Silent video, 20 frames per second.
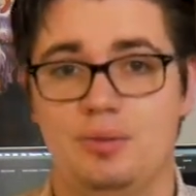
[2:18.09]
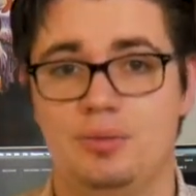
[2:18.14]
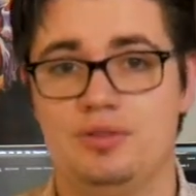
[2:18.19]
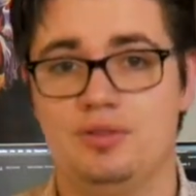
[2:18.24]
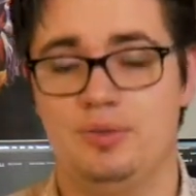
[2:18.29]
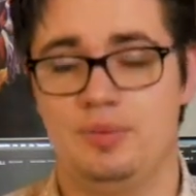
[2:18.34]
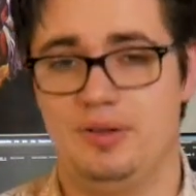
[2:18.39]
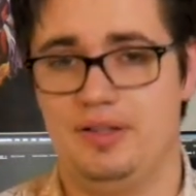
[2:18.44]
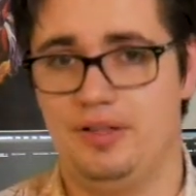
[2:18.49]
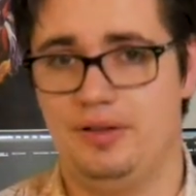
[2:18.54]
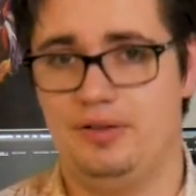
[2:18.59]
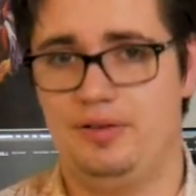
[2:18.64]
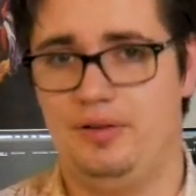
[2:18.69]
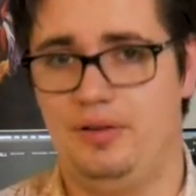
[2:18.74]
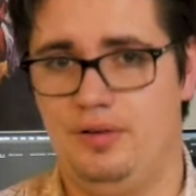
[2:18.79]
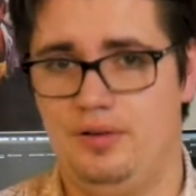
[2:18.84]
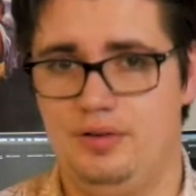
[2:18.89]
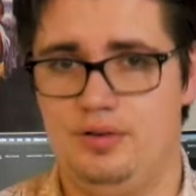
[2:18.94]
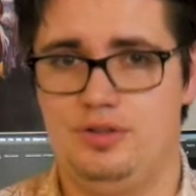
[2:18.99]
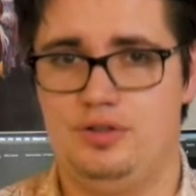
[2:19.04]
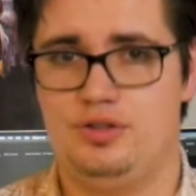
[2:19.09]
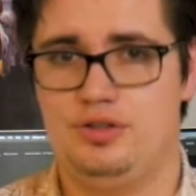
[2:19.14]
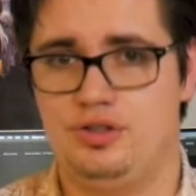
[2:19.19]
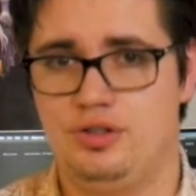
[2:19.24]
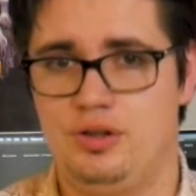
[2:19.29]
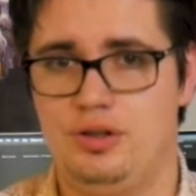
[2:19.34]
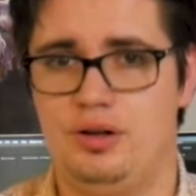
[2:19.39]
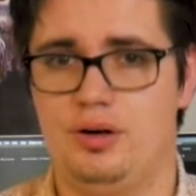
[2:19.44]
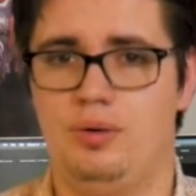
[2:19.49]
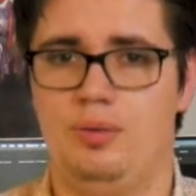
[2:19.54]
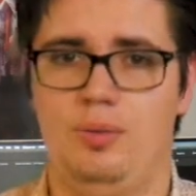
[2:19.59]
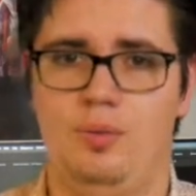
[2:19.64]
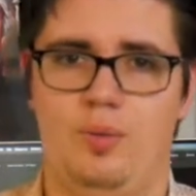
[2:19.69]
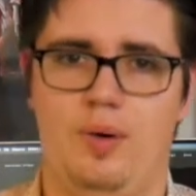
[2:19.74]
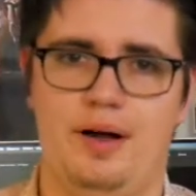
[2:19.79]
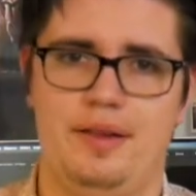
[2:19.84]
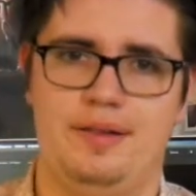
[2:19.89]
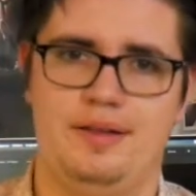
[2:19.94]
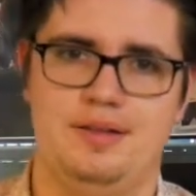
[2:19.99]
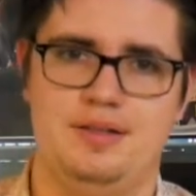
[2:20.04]
No one's really sure
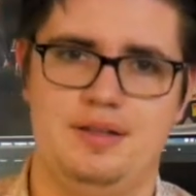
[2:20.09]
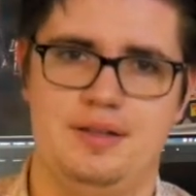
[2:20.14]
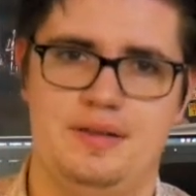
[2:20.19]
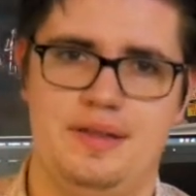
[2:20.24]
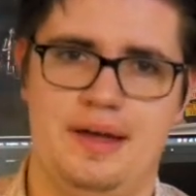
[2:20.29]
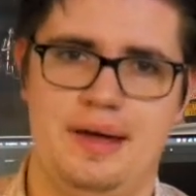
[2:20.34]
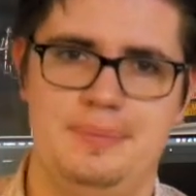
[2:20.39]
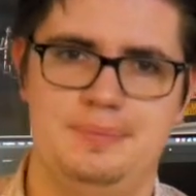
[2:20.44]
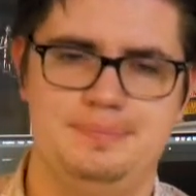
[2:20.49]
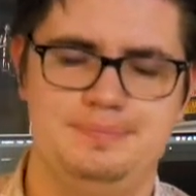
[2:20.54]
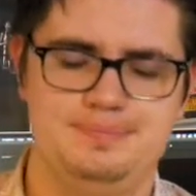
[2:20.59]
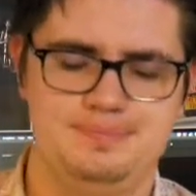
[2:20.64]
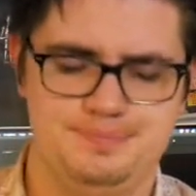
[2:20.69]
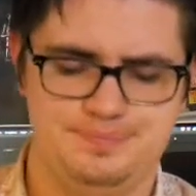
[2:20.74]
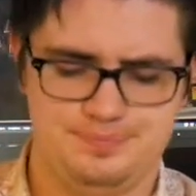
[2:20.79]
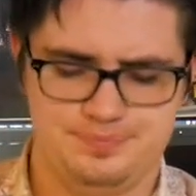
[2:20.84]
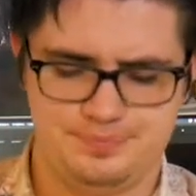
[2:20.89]
why they did that.